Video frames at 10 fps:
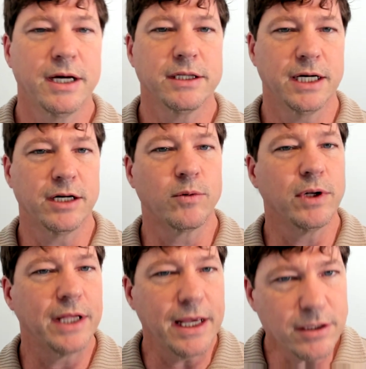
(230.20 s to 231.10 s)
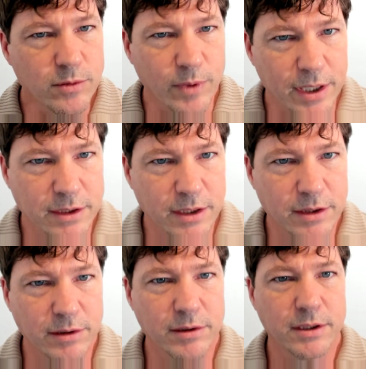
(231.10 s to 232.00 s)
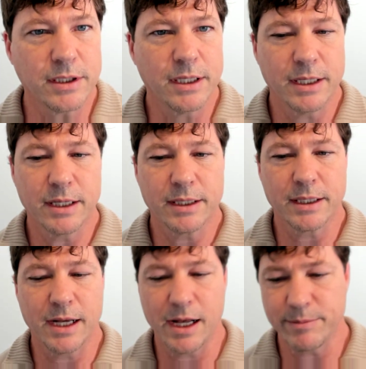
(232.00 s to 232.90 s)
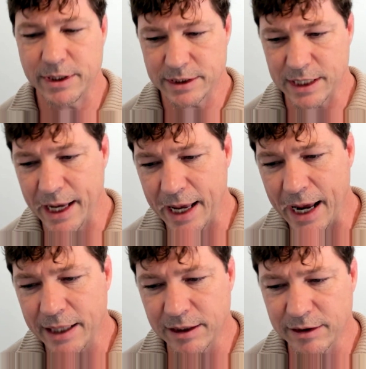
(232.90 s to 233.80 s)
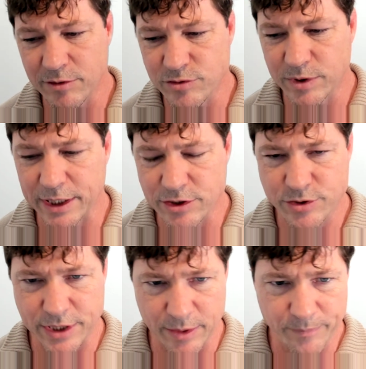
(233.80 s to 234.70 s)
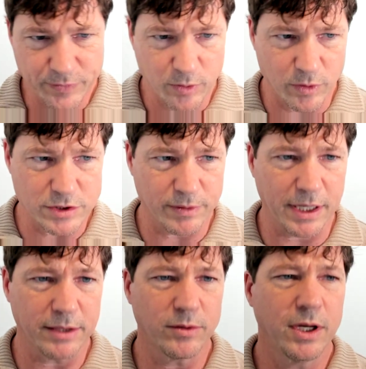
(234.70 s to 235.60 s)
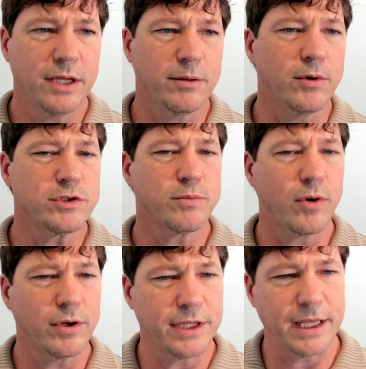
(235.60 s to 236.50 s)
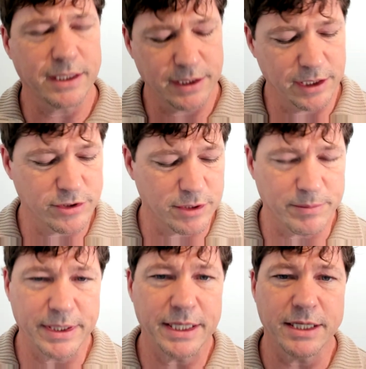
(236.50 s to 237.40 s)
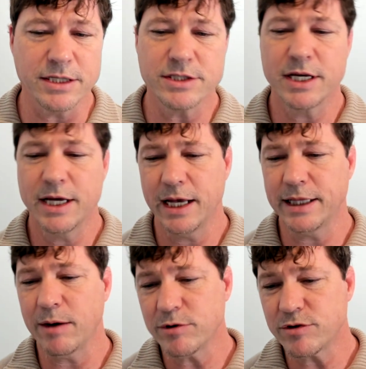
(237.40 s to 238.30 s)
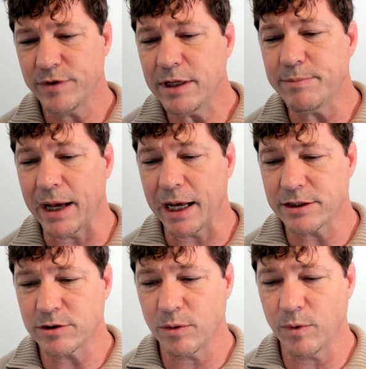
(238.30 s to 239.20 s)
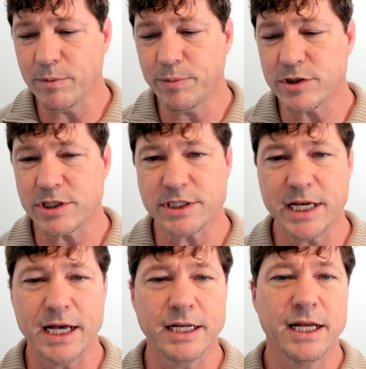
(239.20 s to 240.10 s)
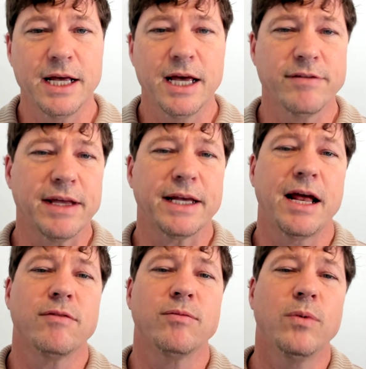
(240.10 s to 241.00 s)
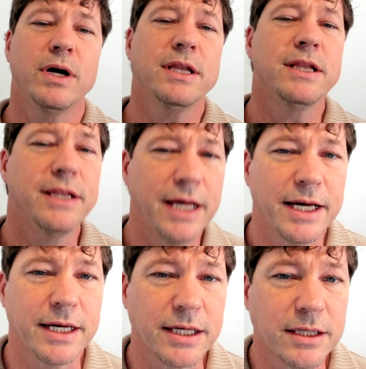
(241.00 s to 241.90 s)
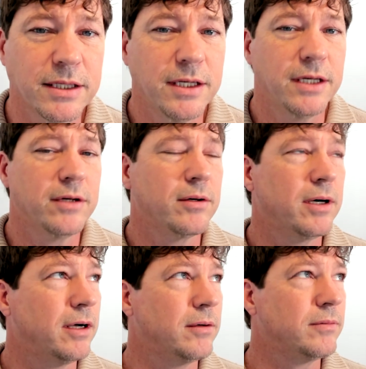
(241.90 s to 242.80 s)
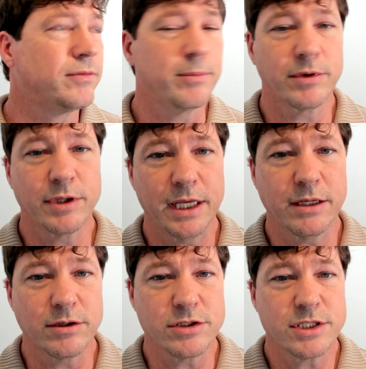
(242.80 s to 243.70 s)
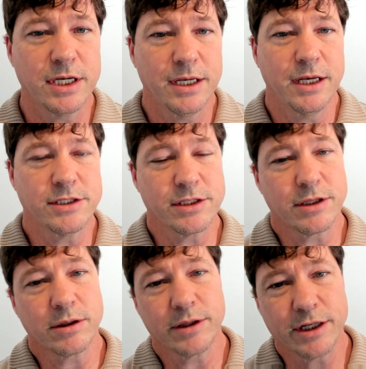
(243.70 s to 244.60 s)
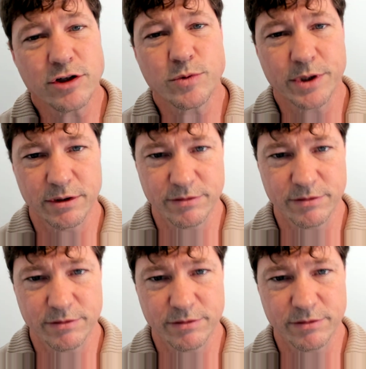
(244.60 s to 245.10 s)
In a related way, the third comment I had that I thought was really interesting was around the most important thing that leadership needs, and that was feedback. So one person said if they could have one thing from their leaders, is that their leaders would get